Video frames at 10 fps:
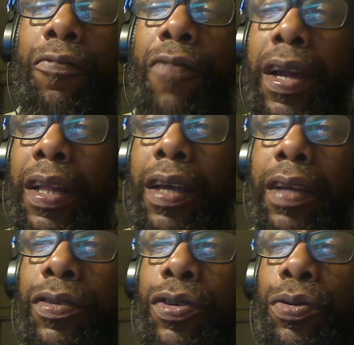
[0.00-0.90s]
I'm
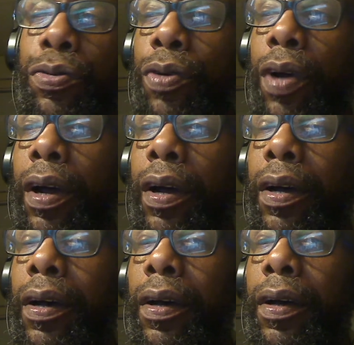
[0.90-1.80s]
ready to
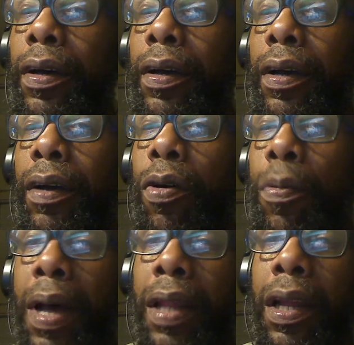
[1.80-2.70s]

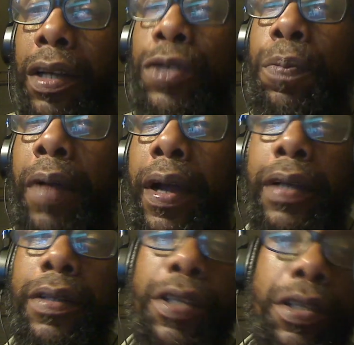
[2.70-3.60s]
on my lunch
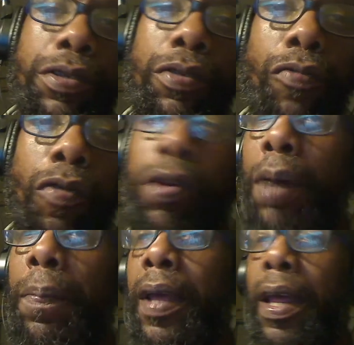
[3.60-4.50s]
break just to
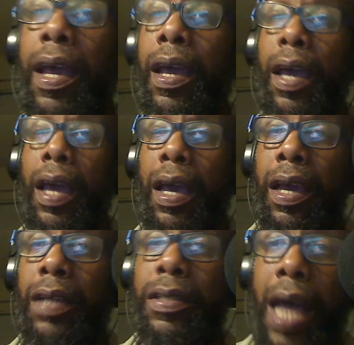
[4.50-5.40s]
roll up at
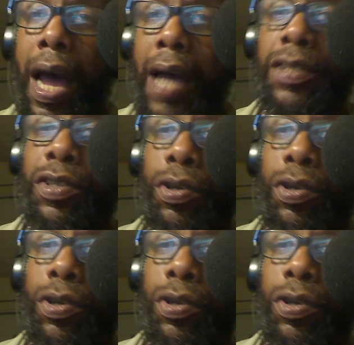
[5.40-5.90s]
his high